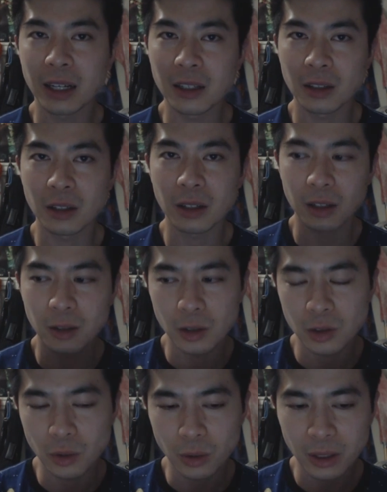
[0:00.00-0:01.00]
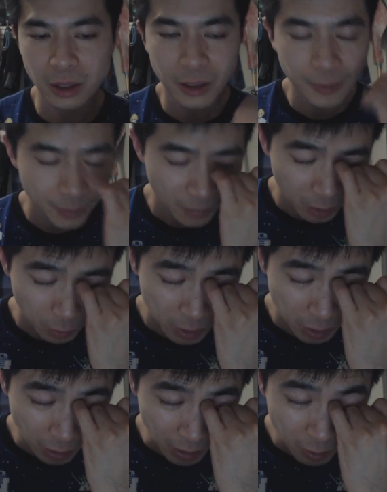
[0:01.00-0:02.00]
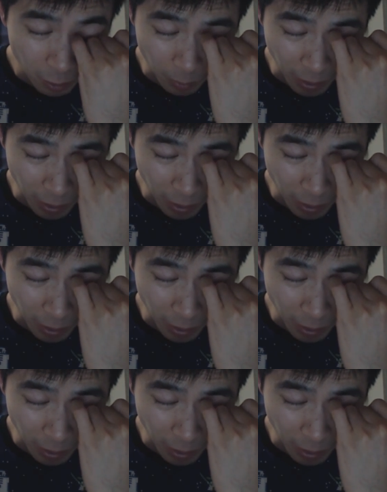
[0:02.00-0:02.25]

like the storyline, which kind of